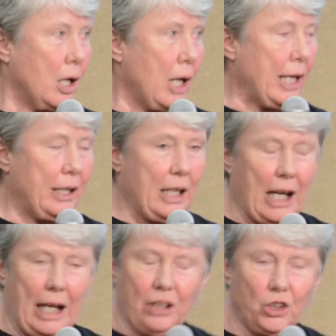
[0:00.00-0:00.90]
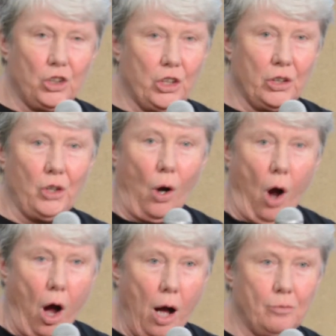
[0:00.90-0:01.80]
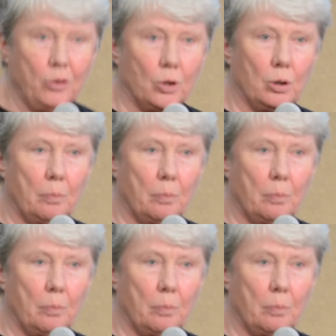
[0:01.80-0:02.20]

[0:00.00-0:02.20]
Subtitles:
And it's just awful